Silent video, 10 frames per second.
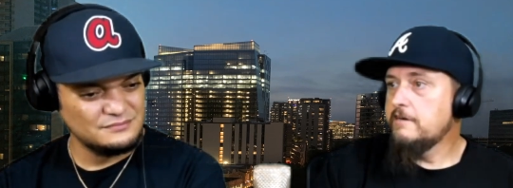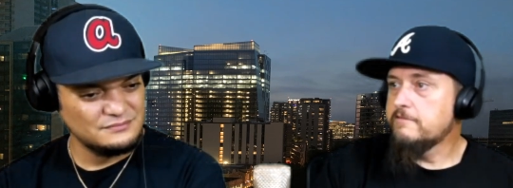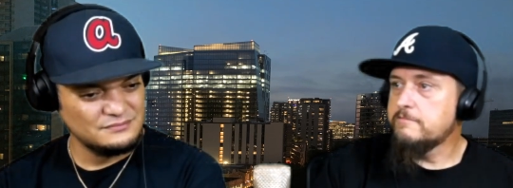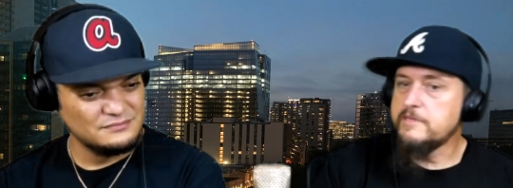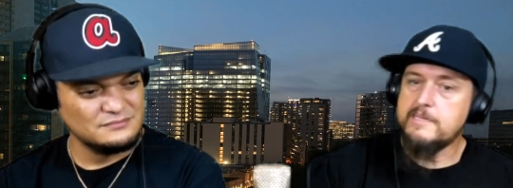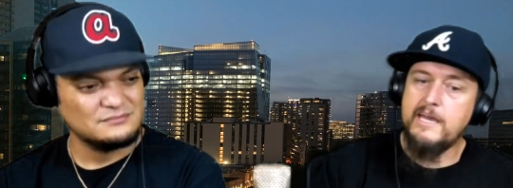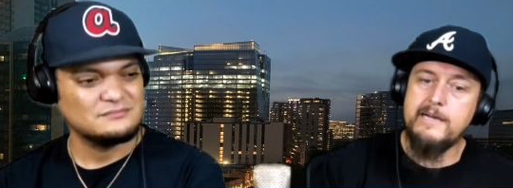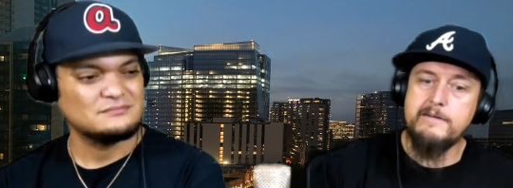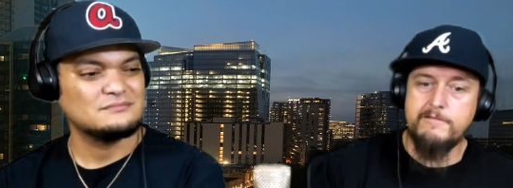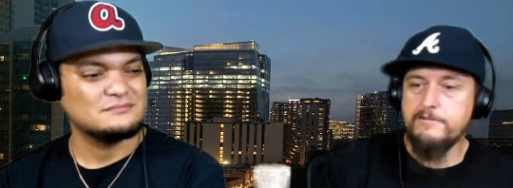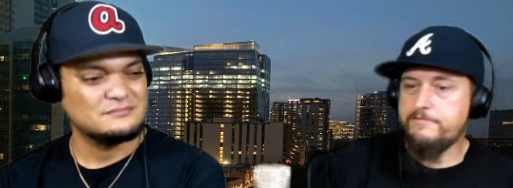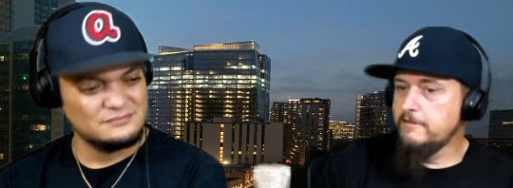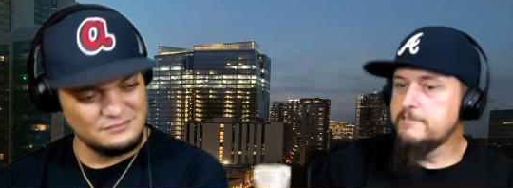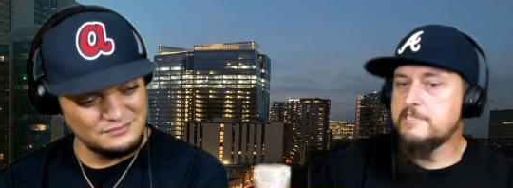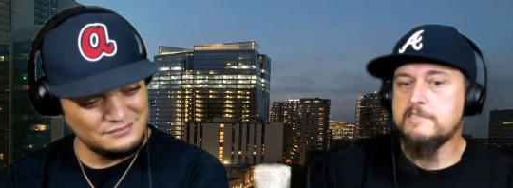Speaker 1: over me. The guy
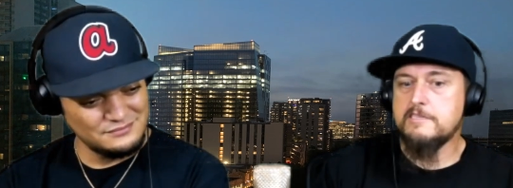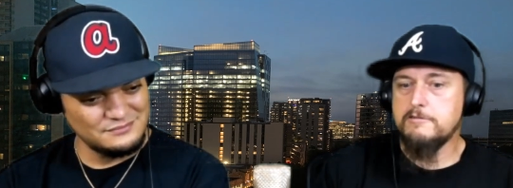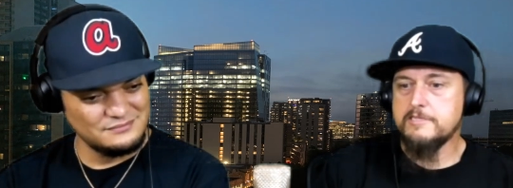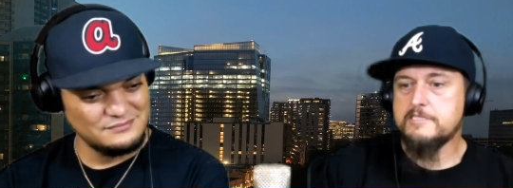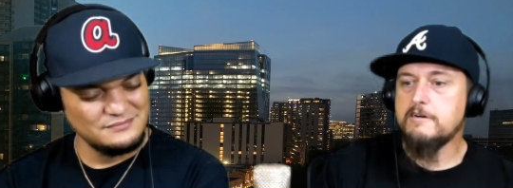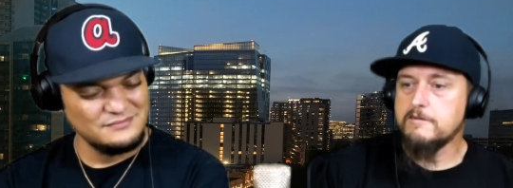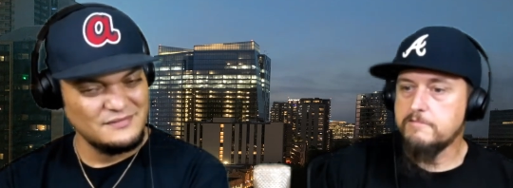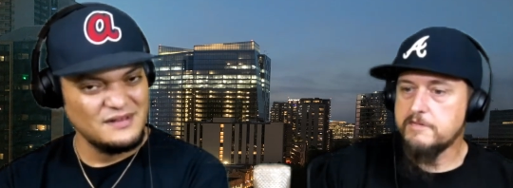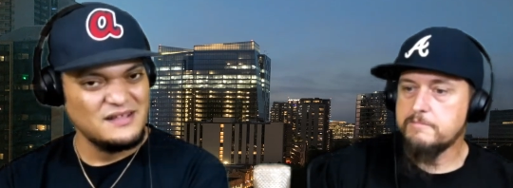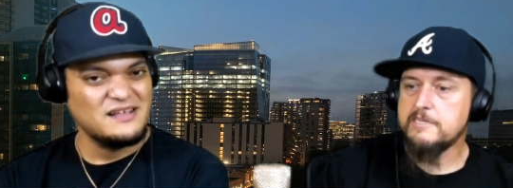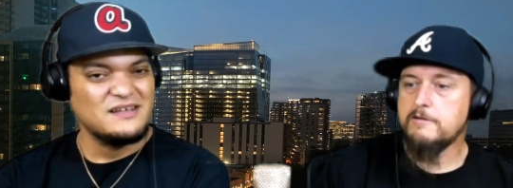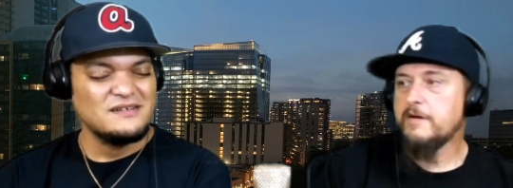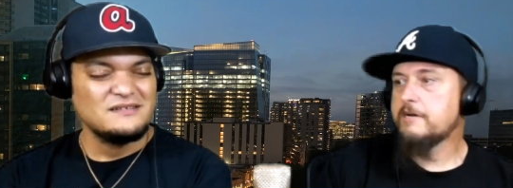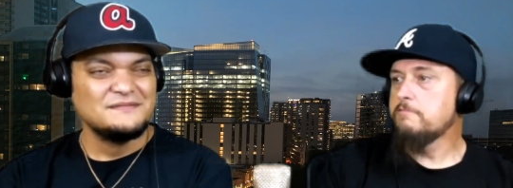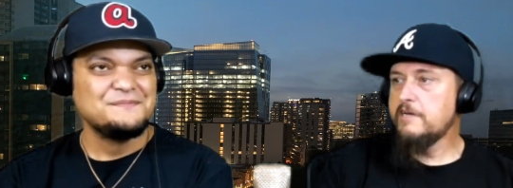refuses to do a song with me, no
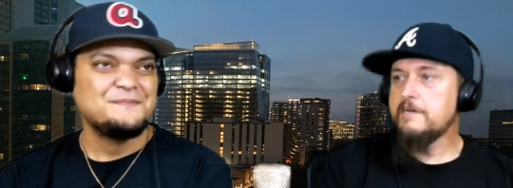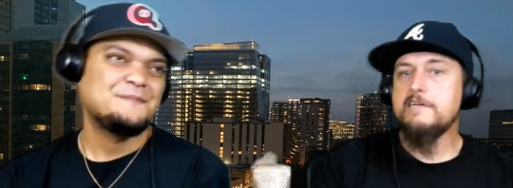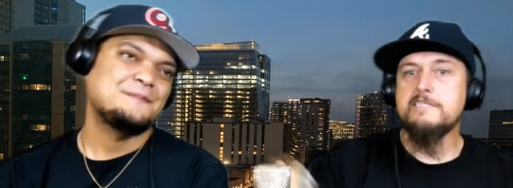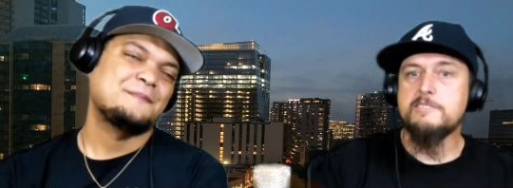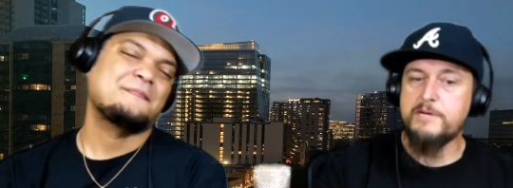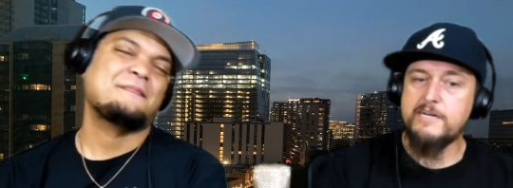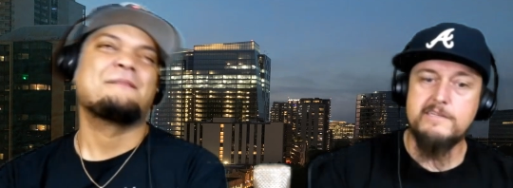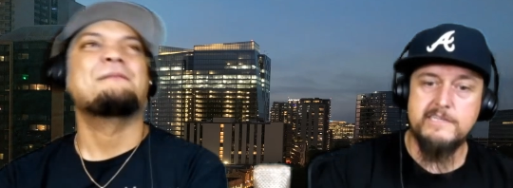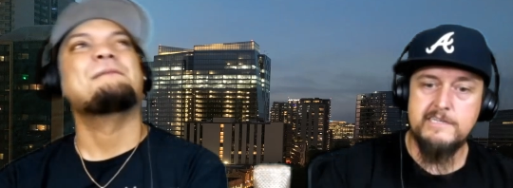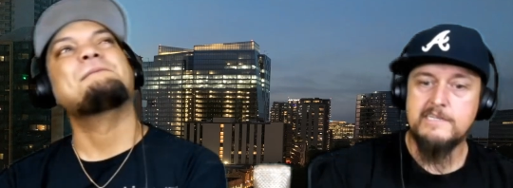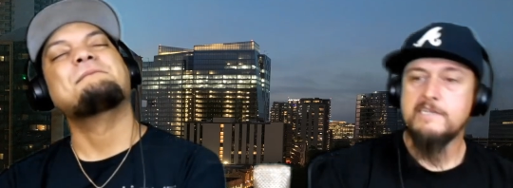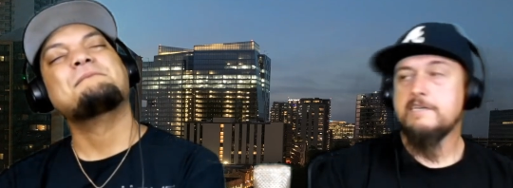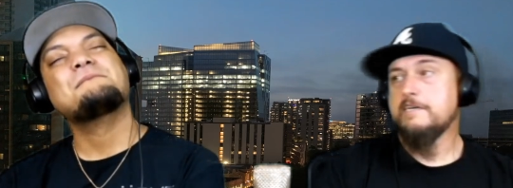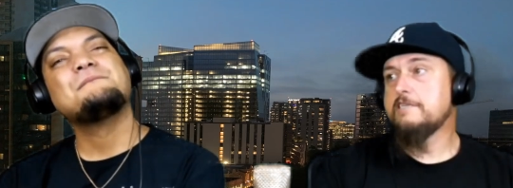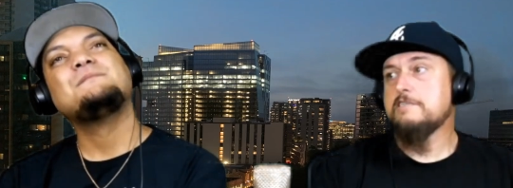matter what it is. Apparently,
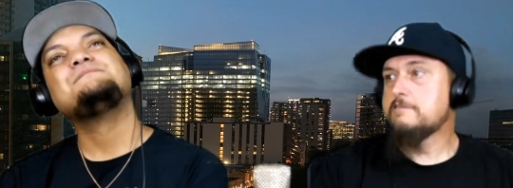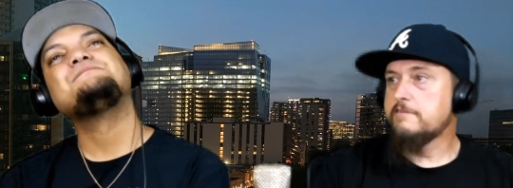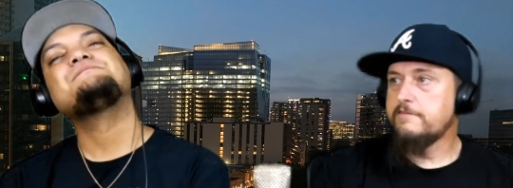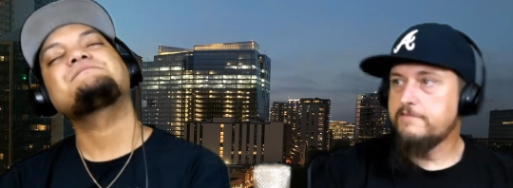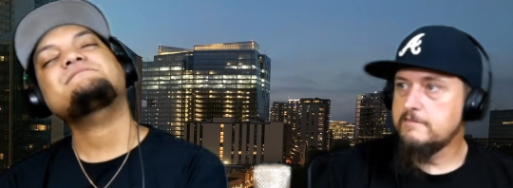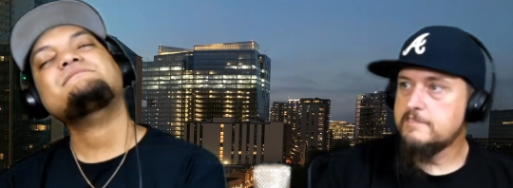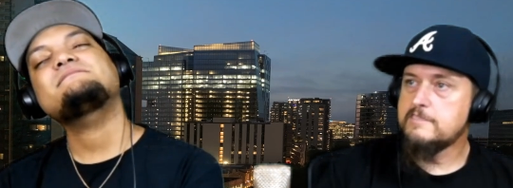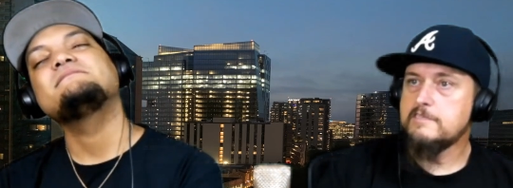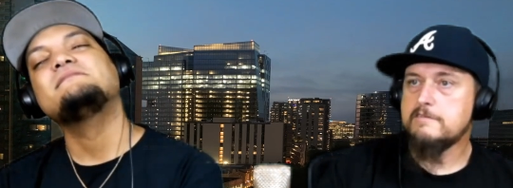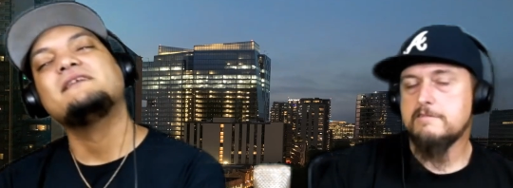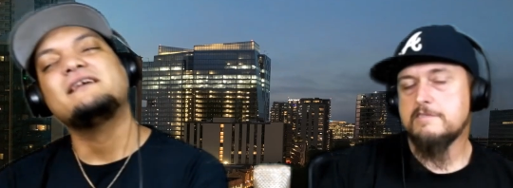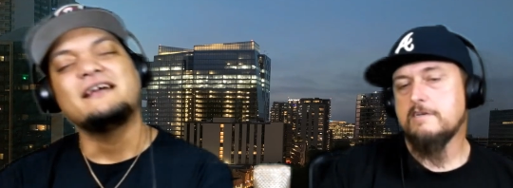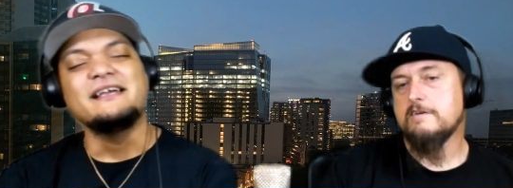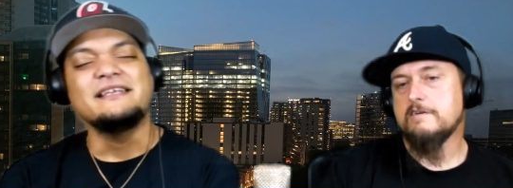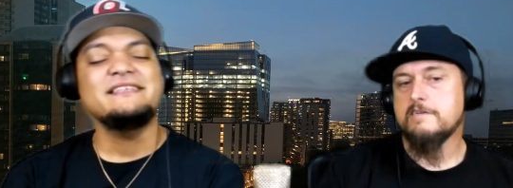he just refuses to do the
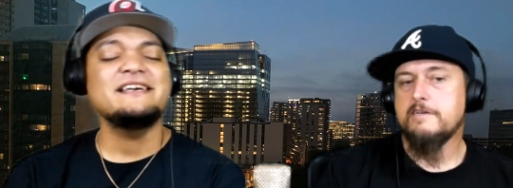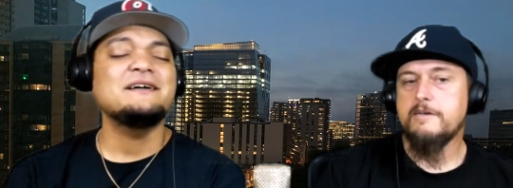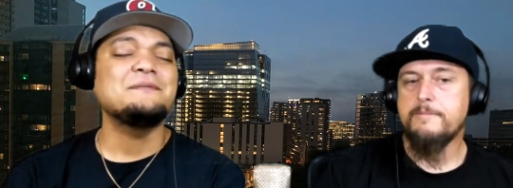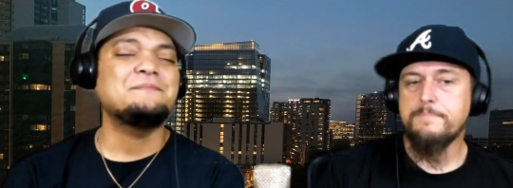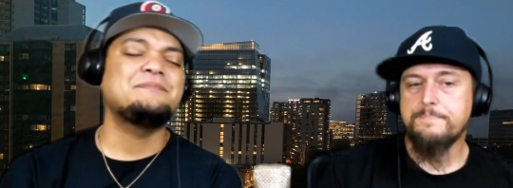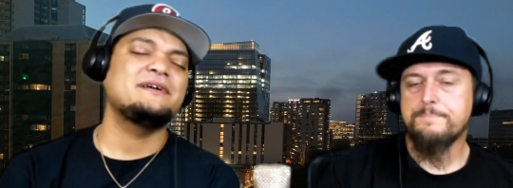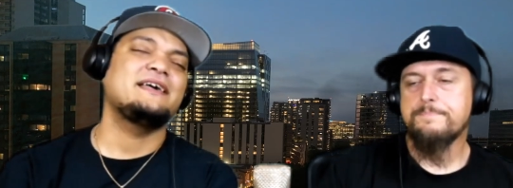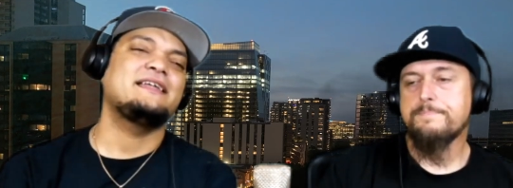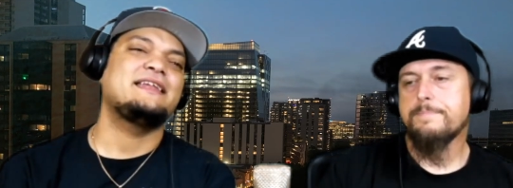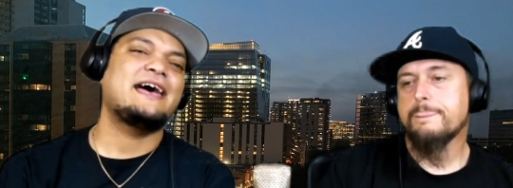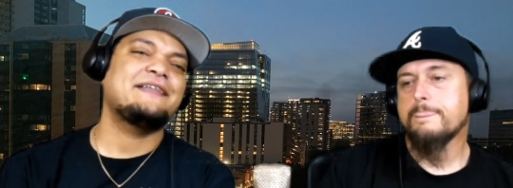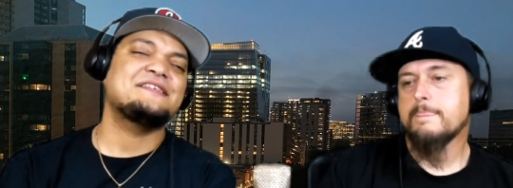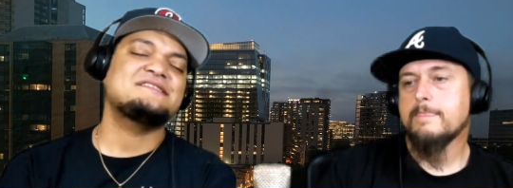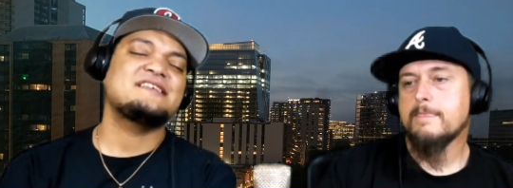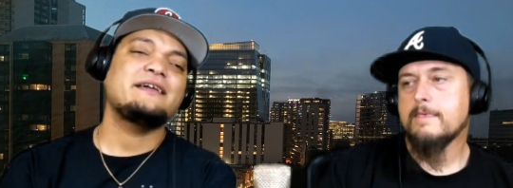song.
Speaker 2: Yeah, but at
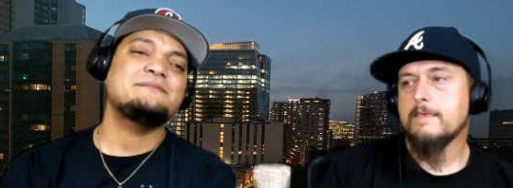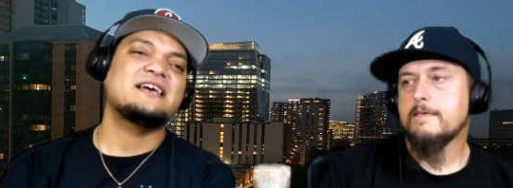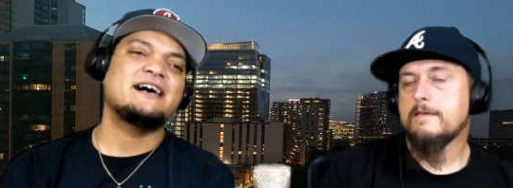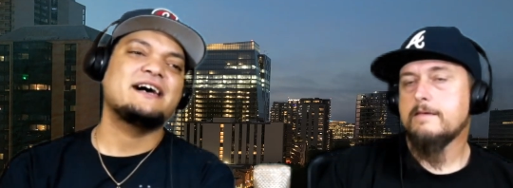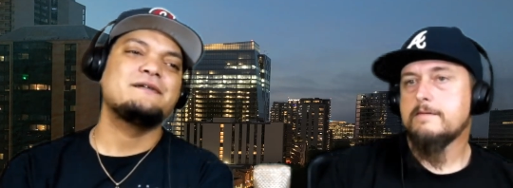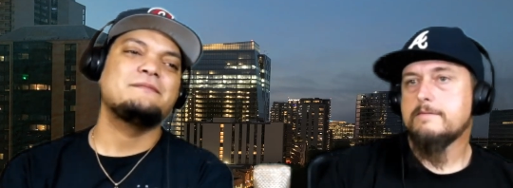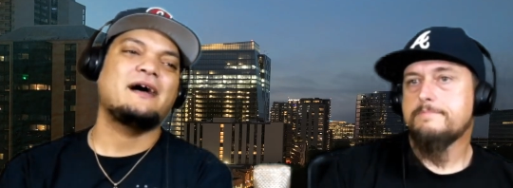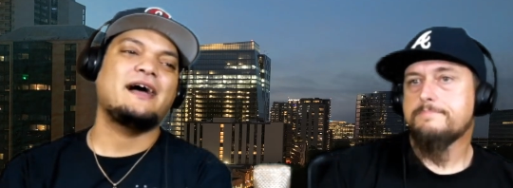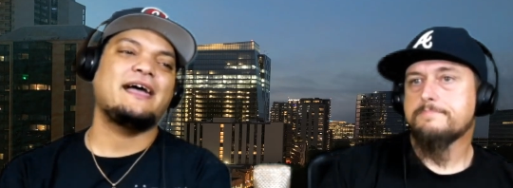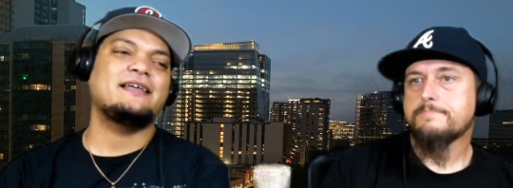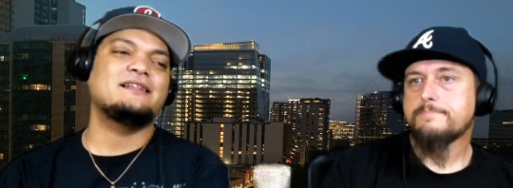the same time, eh,